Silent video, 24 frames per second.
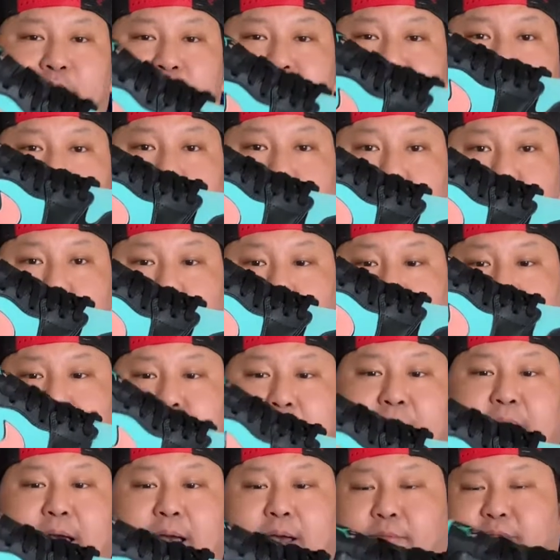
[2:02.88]
So
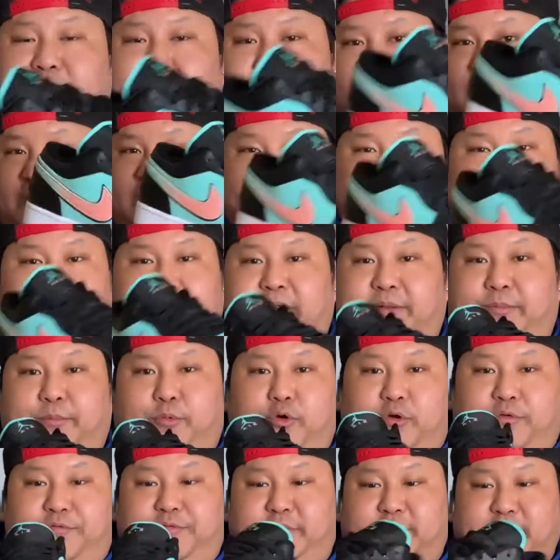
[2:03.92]
uh, without wasting any
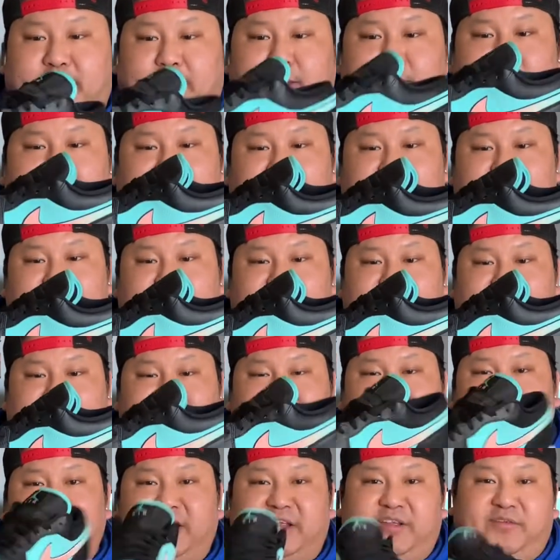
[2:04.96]
more of your time, let's stay
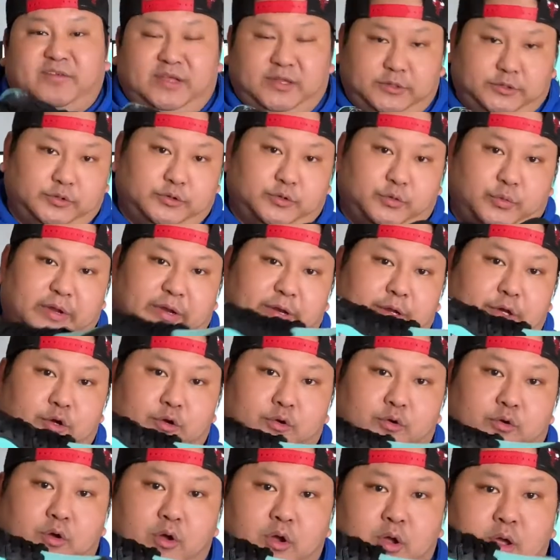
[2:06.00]
back into the
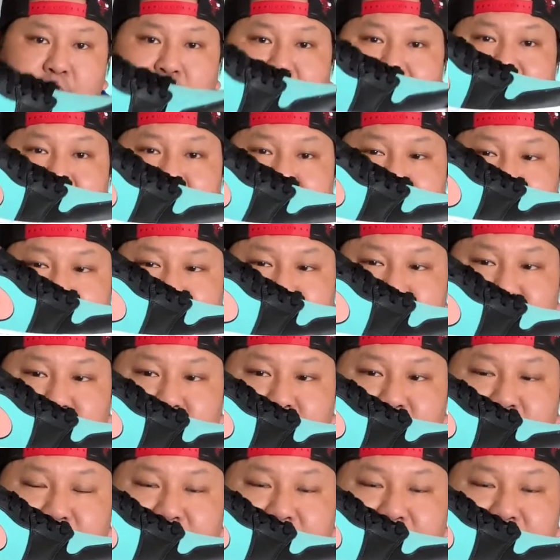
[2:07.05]
video and give